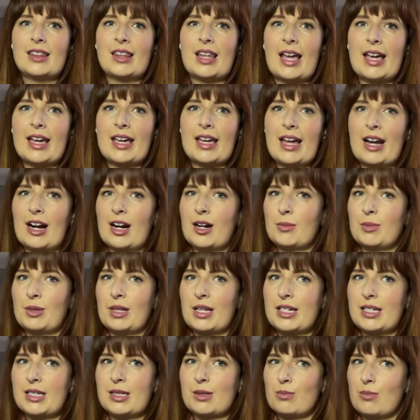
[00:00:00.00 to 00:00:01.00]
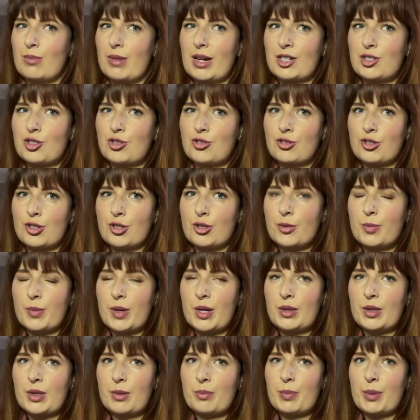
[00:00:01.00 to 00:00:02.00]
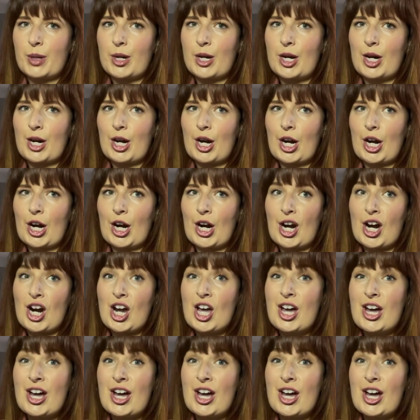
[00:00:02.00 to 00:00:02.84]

like caramelized mushroom on the burger.